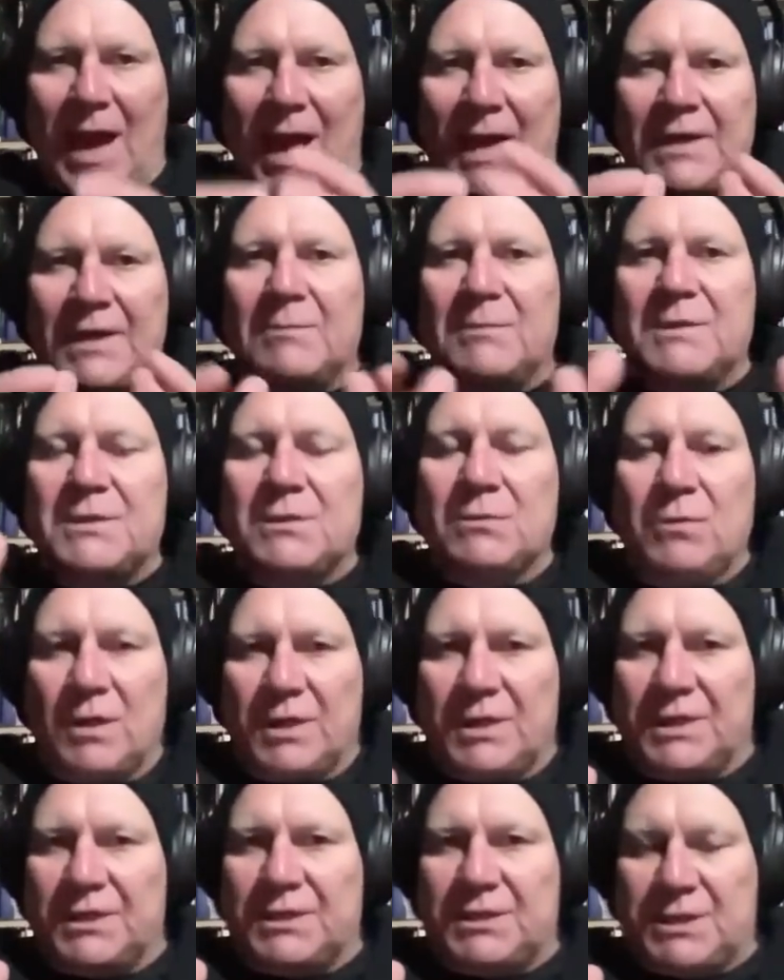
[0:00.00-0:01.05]
Adam as a
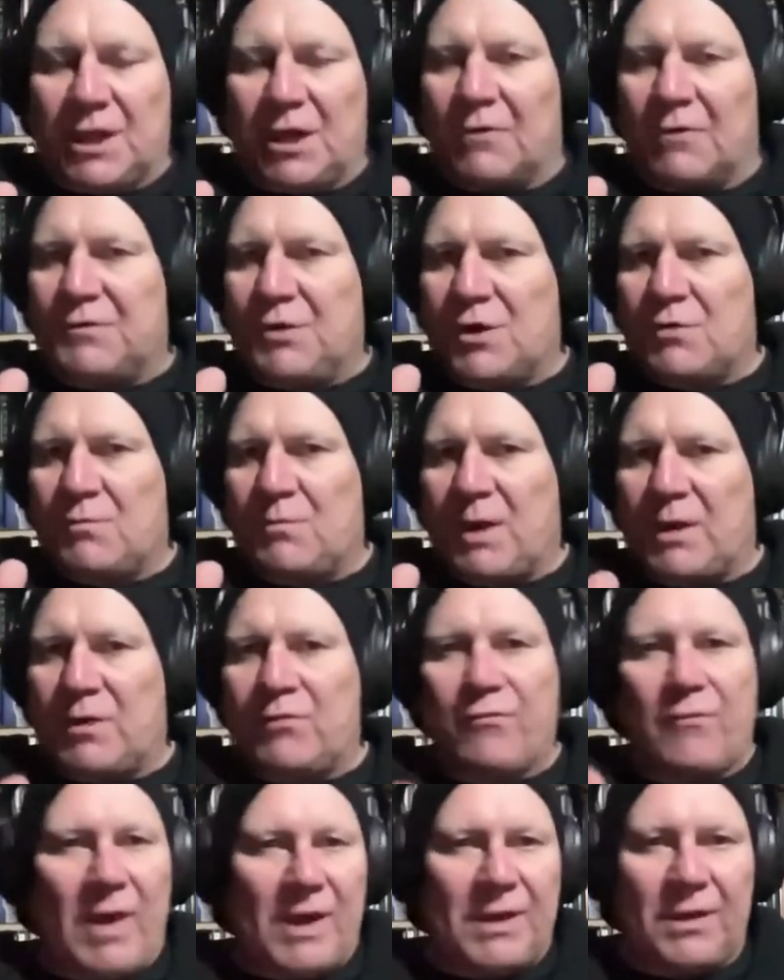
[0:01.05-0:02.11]
word itself just
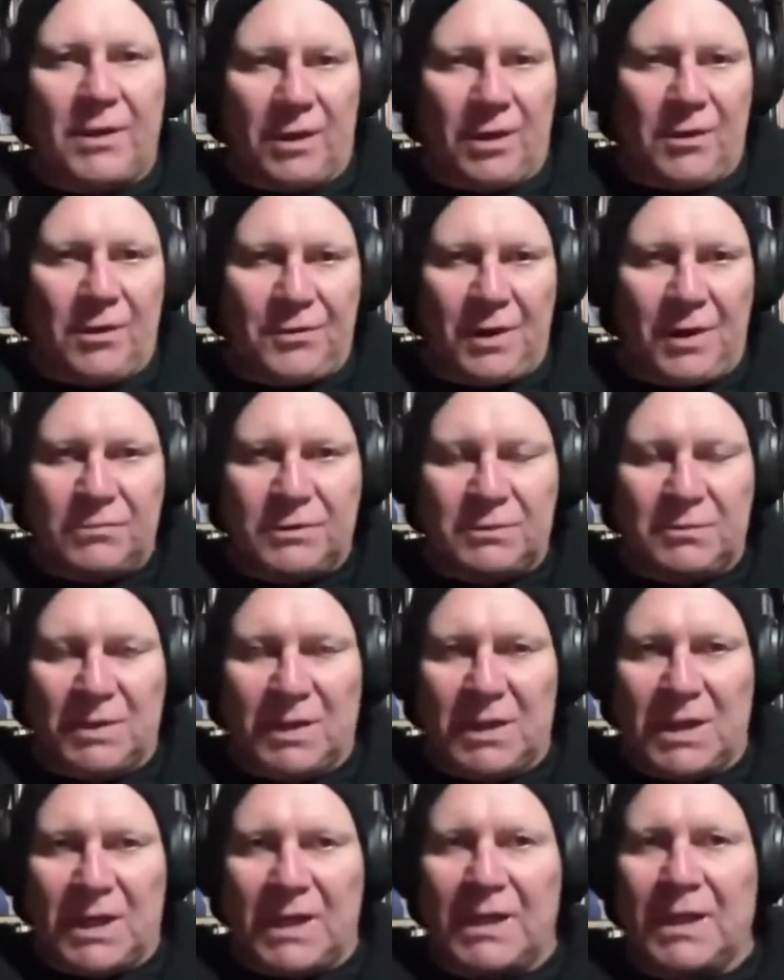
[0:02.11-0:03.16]
means red earth,
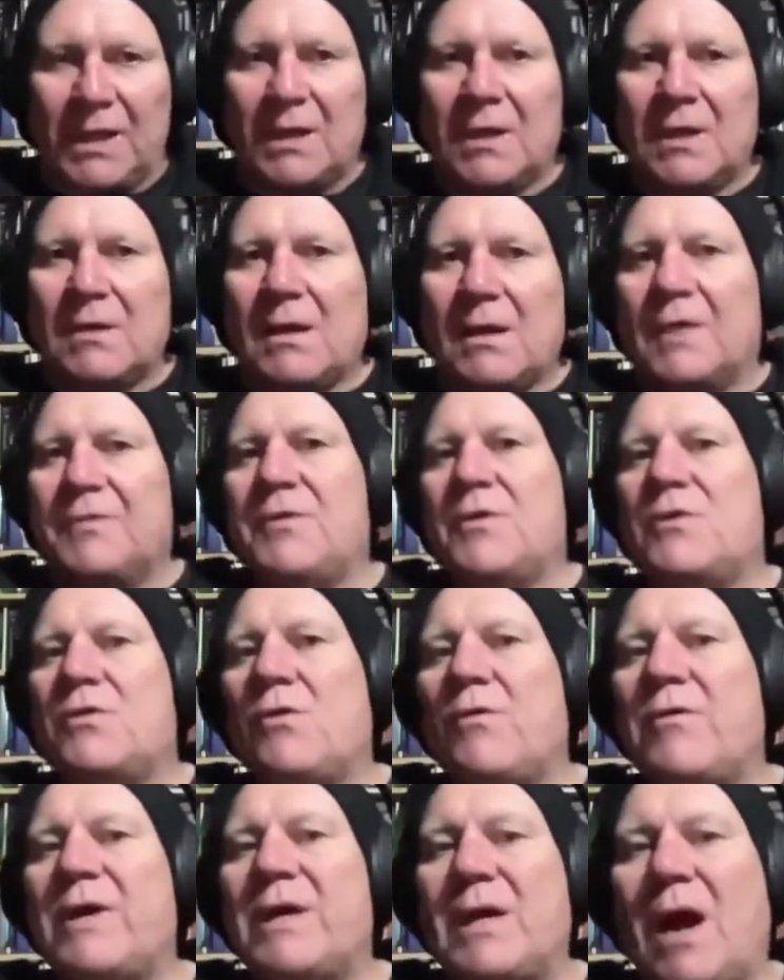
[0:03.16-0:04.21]
ultimately. And the
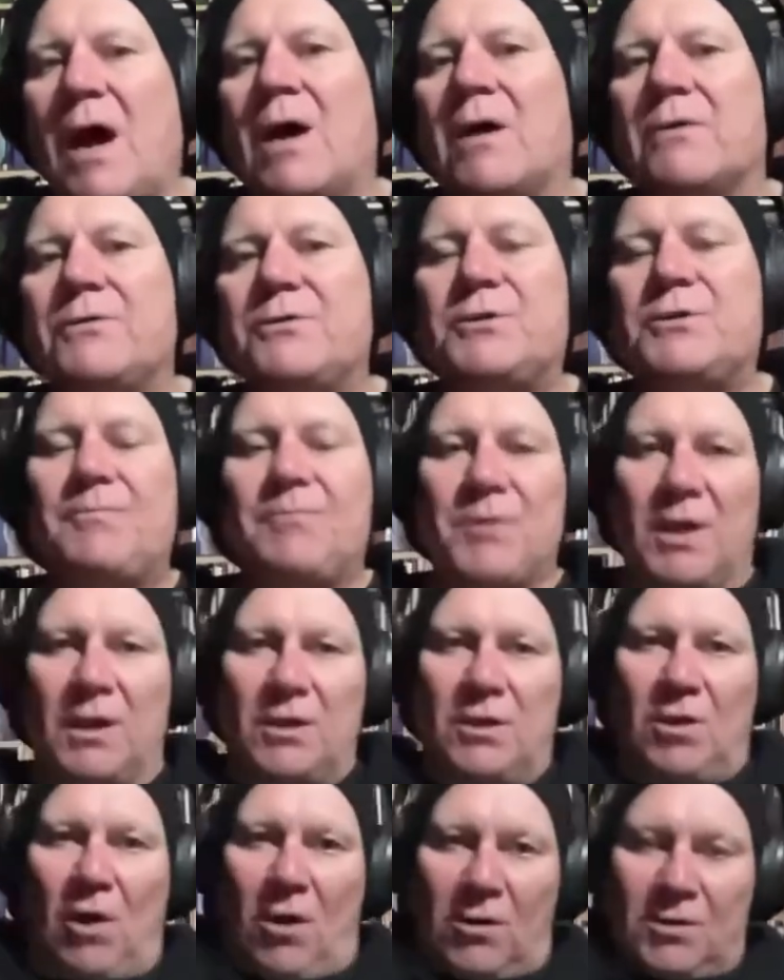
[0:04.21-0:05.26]
story goes
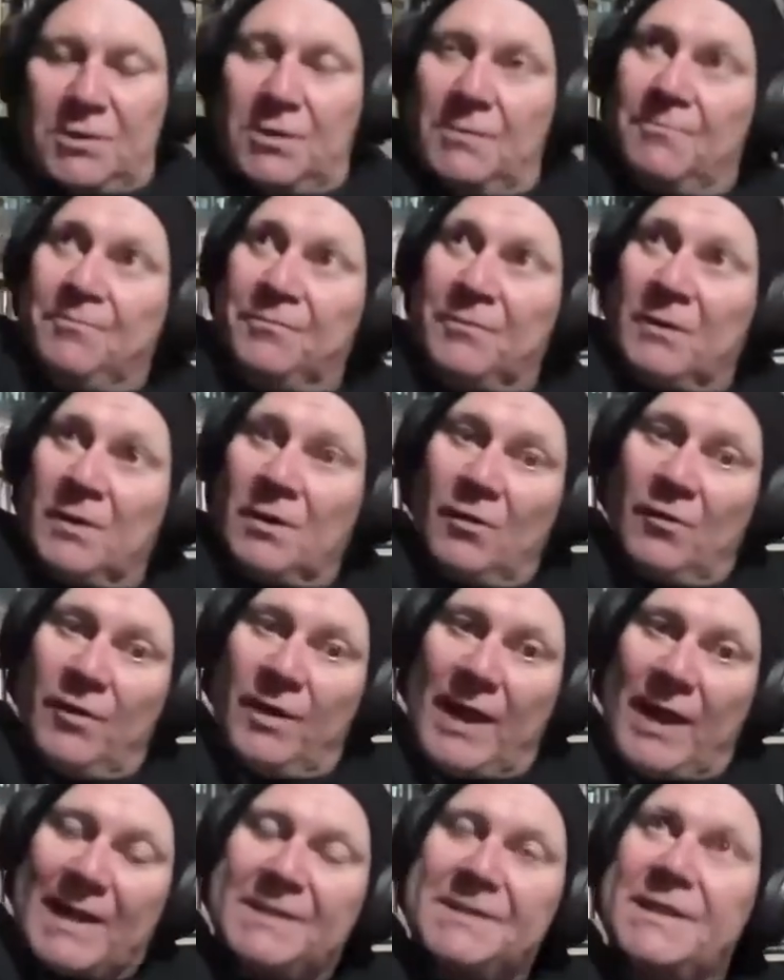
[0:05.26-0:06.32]
that God
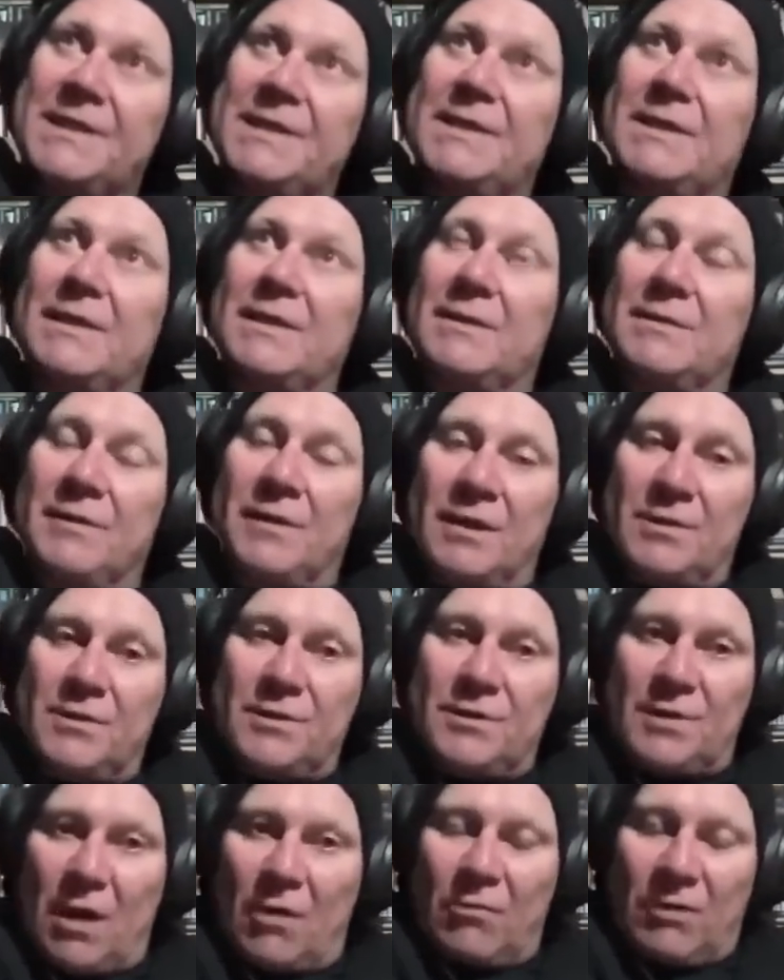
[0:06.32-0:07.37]
created the
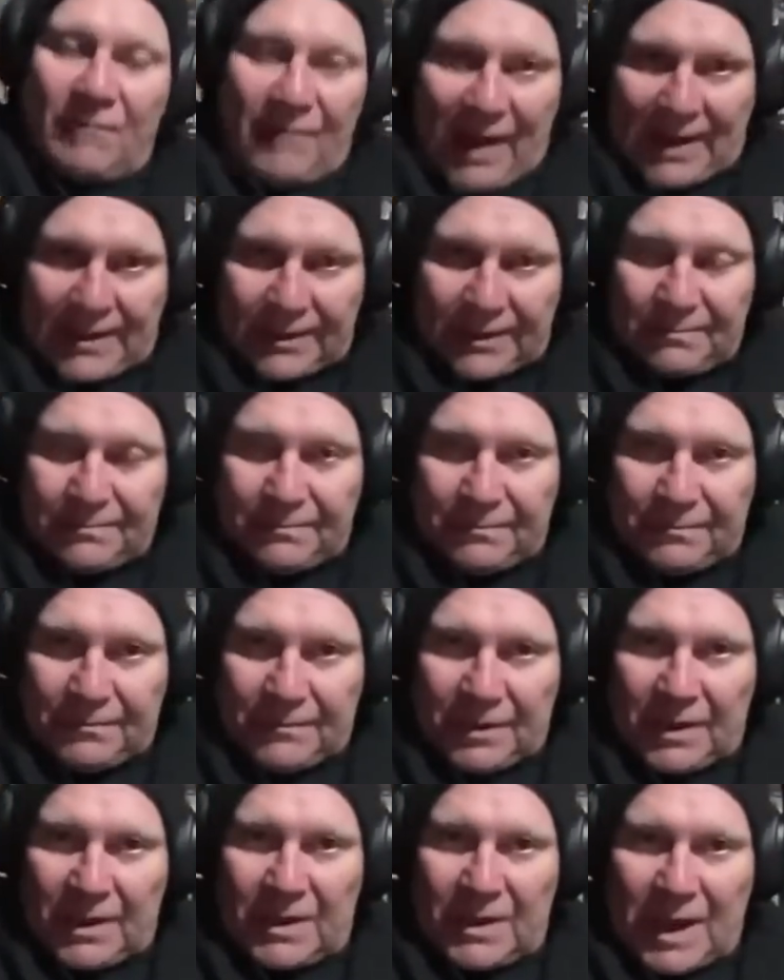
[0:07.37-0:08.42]
soul of Adam
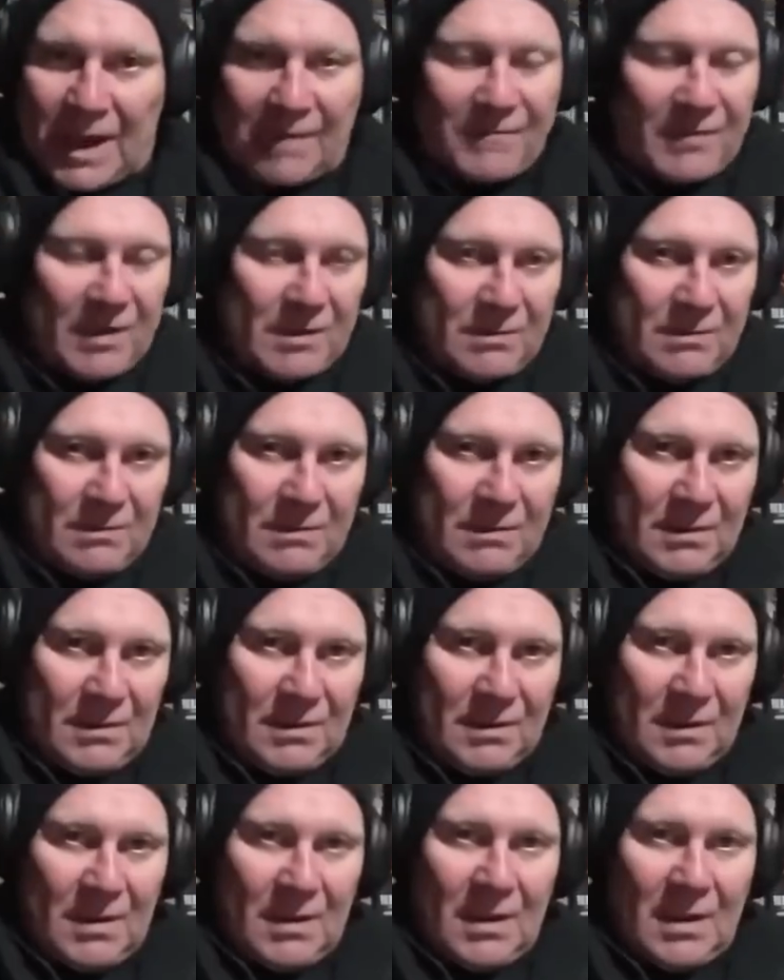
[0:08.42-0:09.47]
in heaven,
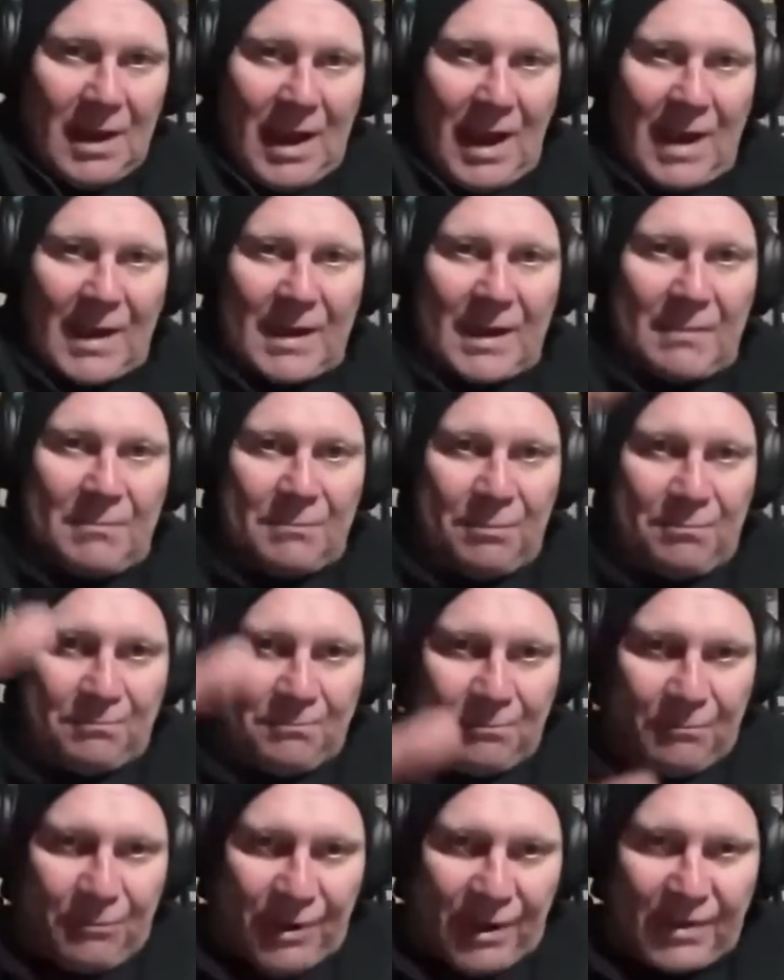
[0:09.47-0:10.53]
and he
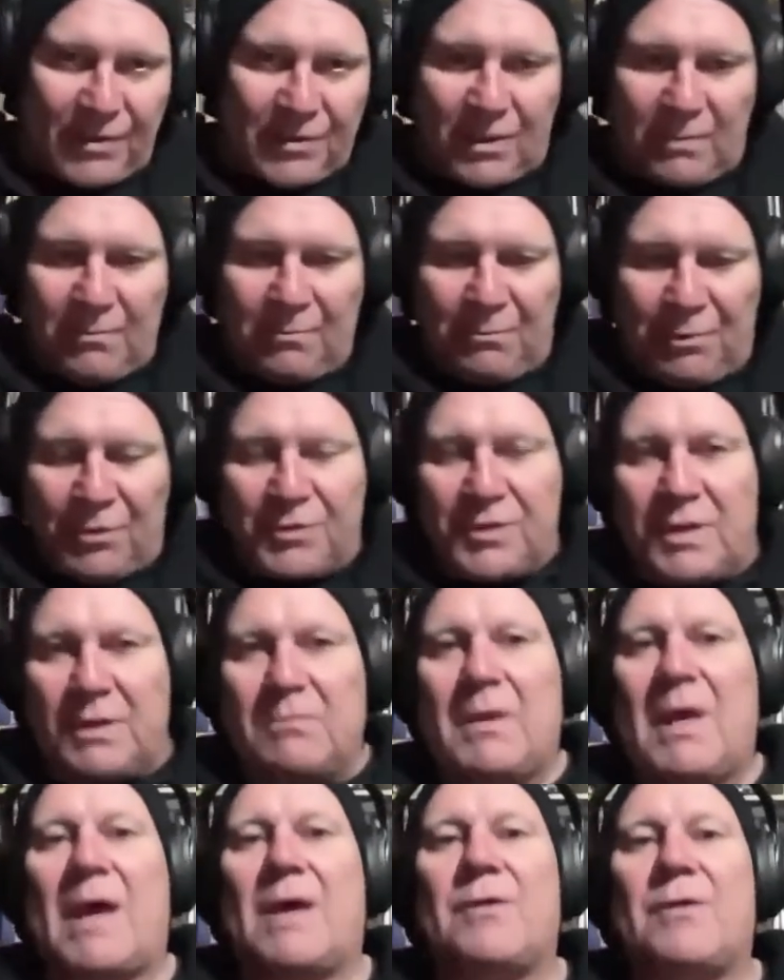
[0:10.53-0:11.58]
puts
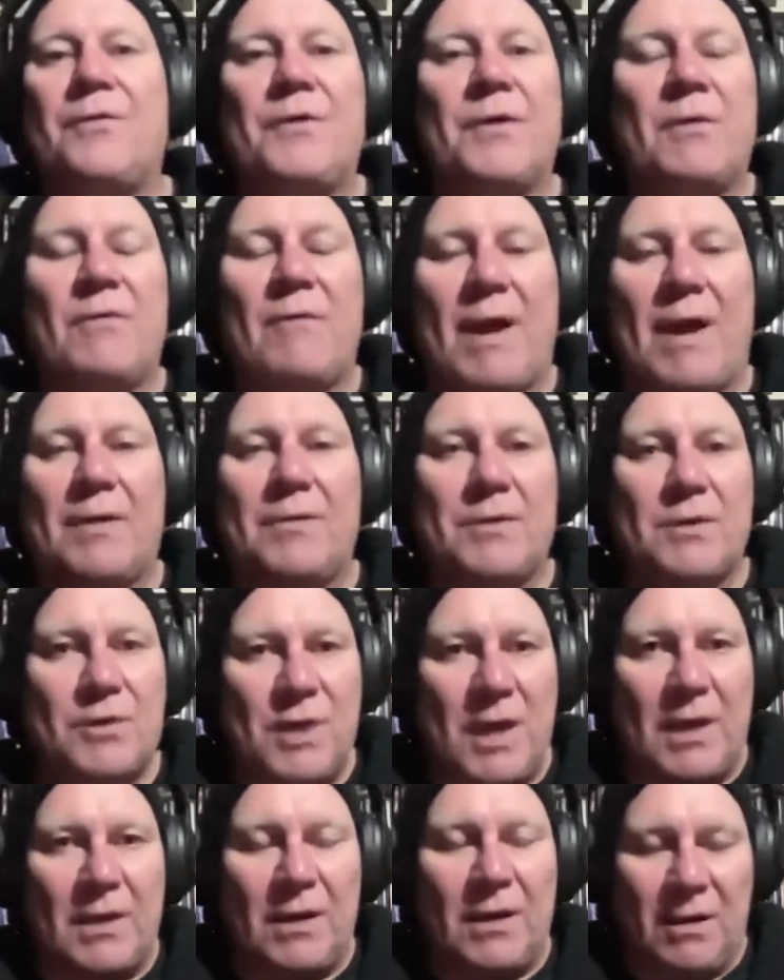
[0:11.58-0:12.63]
him down on the ground at
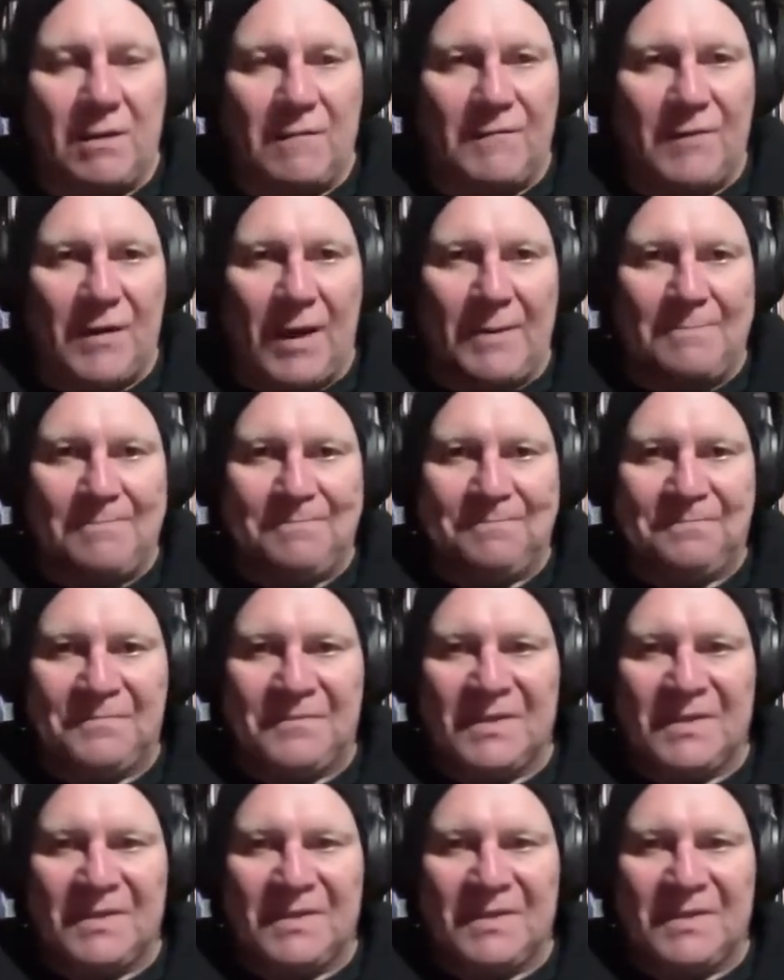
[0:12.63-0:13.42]
Şanlıurfa,